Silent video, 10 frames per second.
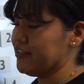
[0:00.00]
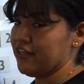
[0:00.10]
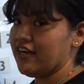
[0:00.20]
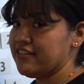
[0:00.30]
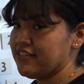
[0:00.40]
the
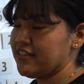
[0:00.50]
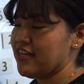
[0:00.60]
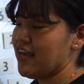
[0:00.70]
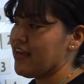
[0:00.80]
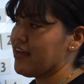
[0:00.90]
dots
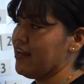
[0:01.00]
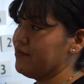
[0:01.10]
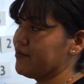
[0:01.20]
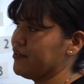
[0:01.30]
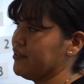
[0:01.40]
today, and
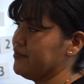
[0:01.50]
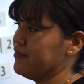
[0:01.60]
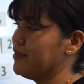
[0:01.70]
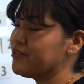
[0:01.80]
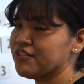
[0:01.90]

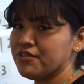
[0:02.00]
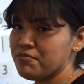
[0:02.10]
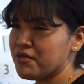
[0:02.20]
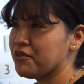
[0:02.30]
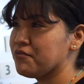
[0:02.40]
I'm just gonna
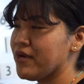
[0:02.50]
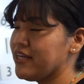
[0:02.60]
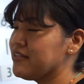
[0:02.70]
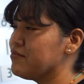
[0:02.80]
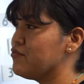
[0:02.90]
pick a
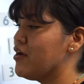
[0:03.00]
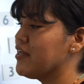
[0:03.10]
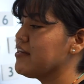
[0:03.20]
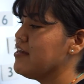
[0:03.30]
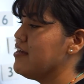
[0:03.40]
random
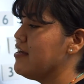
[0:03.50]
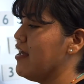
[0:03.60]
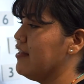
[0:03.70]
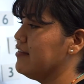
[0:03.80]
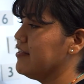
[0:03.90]
one,
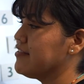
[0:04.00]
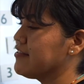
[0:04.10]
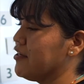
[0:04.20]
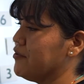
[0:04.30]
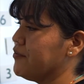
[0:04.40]
and let's
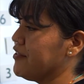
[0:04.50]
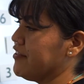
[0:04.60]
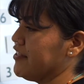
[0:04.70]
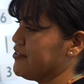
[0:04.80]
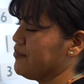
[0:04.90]
go
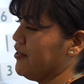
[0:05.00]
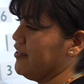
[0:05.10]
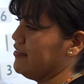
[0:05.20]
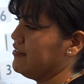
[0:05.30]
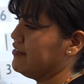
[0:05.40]
with this
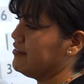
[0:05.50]
one.